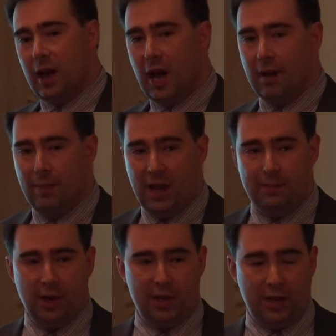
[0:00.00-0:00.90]
are made
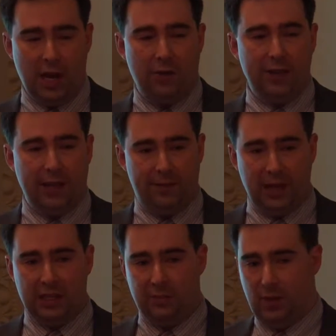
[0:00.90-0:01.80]
by the current
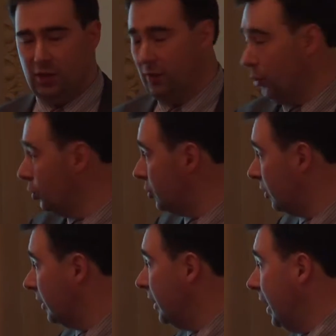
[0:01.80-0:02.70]
effective median voter,